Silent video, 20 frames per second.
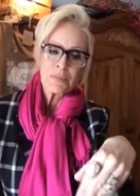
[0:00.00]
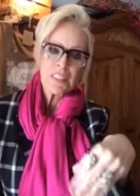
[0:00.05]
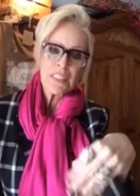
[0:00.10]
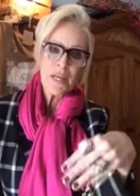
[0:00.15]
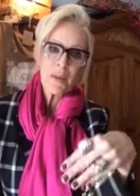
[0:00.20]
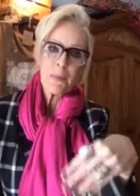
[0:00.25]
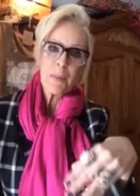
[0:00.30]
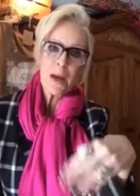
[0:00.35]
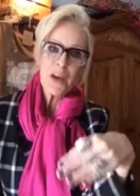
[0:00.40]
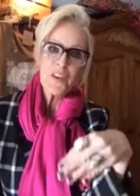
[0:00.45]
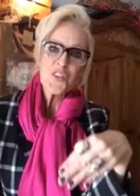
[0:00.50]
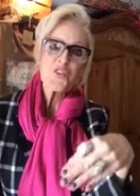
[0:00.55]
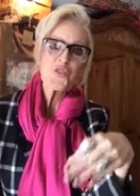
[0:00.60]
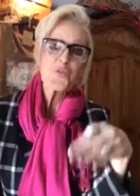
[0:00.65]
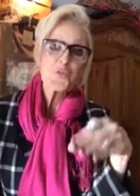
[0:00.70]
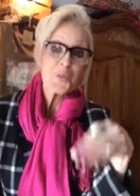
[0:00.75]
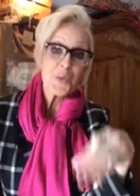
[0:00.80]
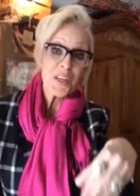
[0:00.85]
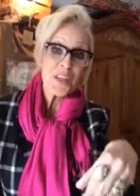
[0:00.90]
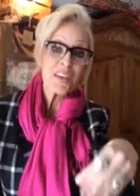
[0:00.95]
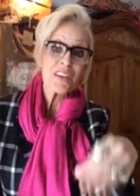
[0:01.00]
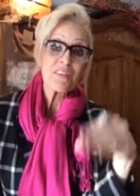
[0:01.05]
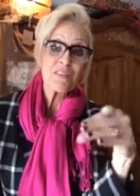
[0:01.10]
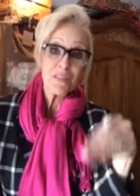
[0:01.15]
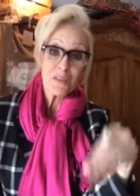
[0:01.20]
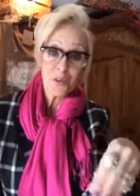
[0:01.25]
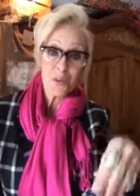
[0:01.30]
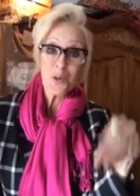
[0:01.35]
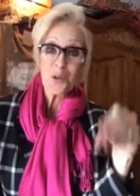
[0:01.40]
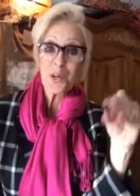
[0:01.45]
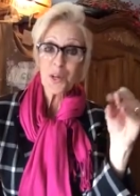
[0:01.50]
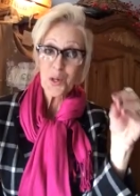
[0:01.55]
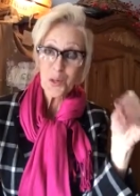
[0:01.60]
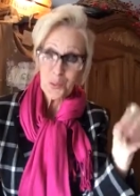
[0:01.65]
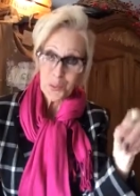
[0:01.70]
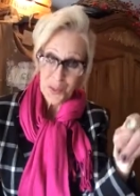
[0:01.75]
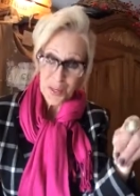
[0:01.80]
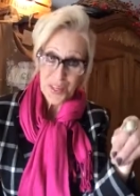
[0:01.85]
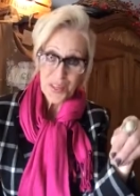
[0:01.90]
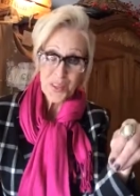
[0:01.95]
it must be for a
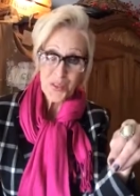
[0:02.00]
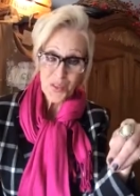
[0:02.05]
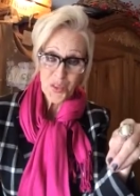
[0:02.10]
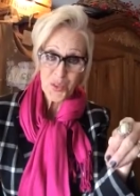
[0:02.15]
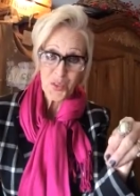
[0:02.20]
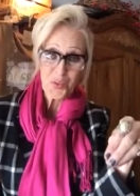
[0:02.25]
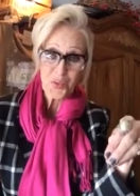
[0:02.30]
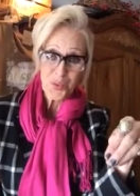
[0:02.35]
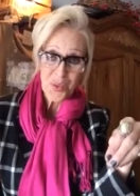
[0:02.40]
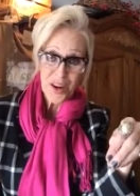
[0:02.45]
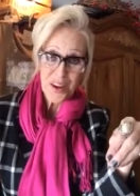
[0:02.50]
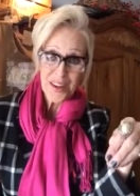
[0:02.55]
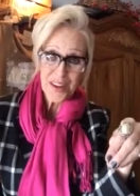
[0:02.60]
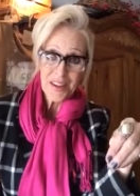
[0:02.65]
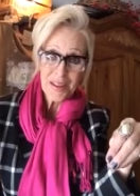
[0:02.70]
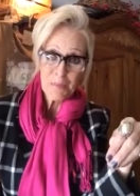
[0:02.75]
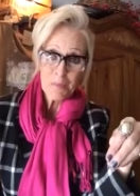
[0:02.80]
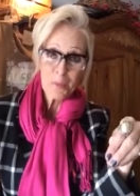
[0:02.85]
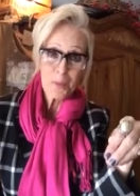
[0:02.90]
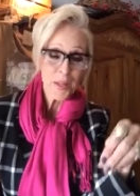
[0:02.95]
reason, right?